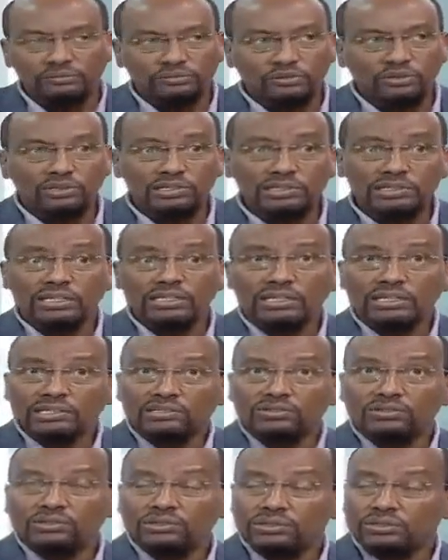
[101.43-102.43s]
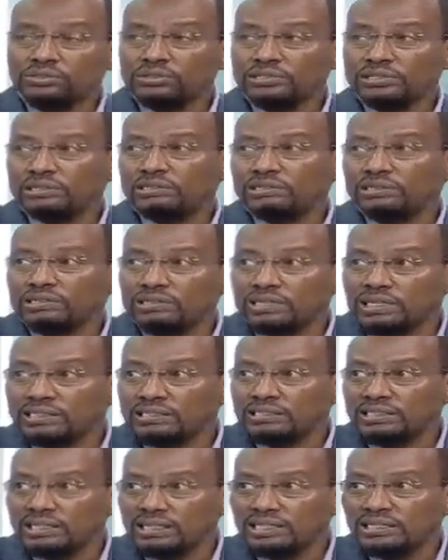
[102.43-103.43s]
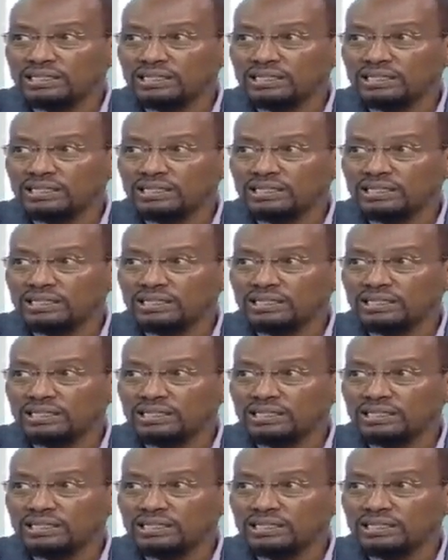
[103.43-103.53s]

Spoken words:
So these are the things you need to assist these guys in.